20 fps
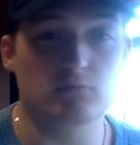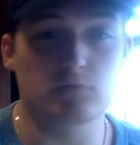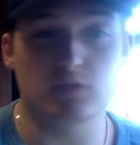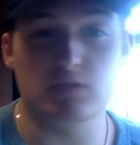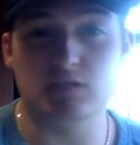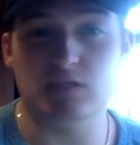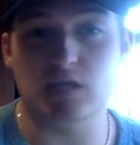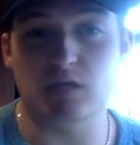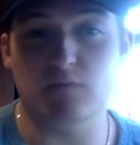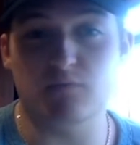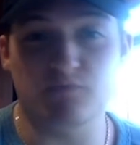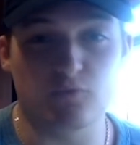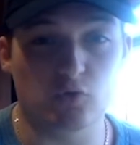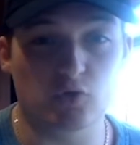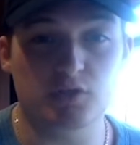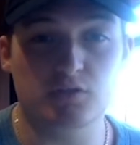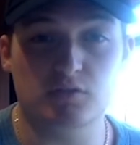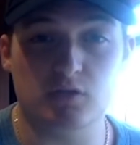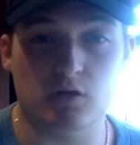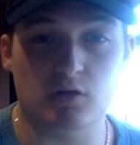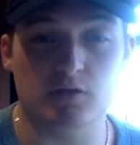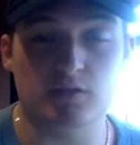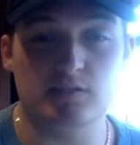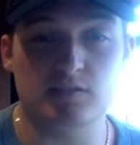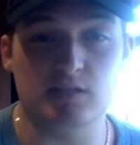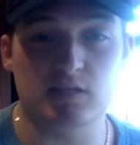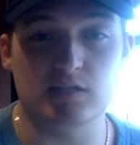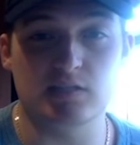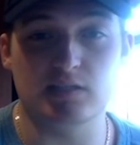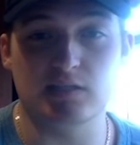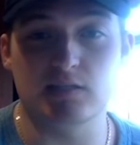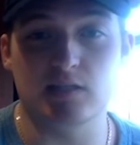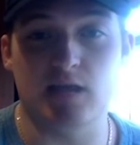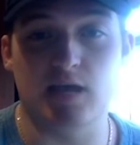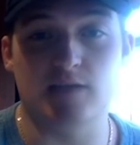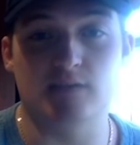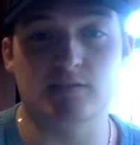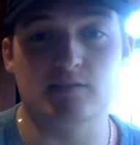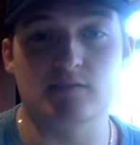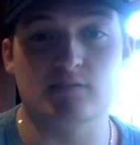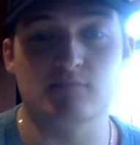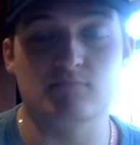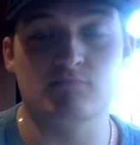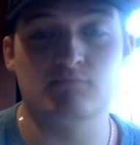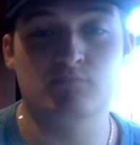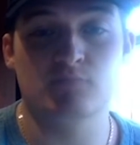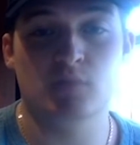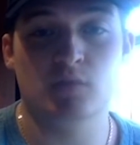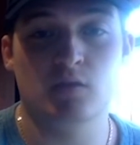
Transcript: the same 40 targets that he did last season,